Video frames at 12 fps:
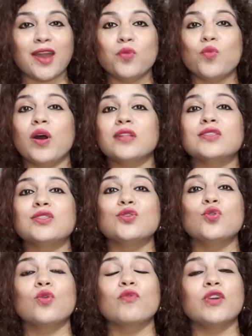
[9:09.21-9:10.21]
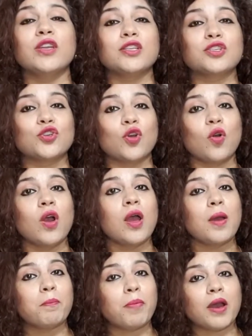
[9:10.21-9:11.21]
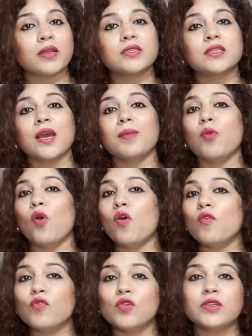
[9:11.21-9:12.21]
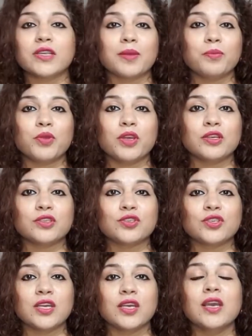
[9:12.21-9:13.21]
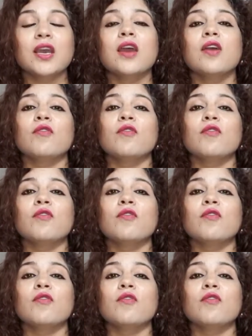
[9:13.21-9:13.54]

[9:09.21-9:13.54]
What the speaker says: and once you finish your part-time or full-time PhD